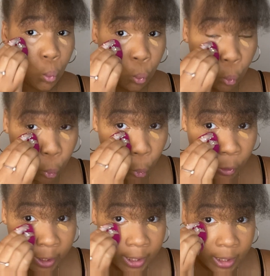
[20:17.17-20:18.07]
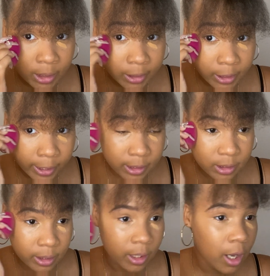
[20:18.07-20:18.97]
really
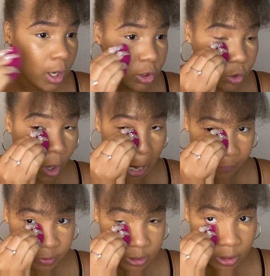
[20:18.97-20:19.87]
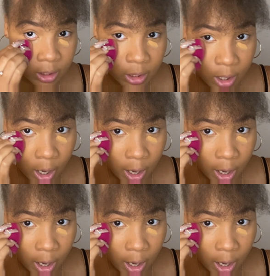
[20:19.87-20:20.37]
nicely. So obviously,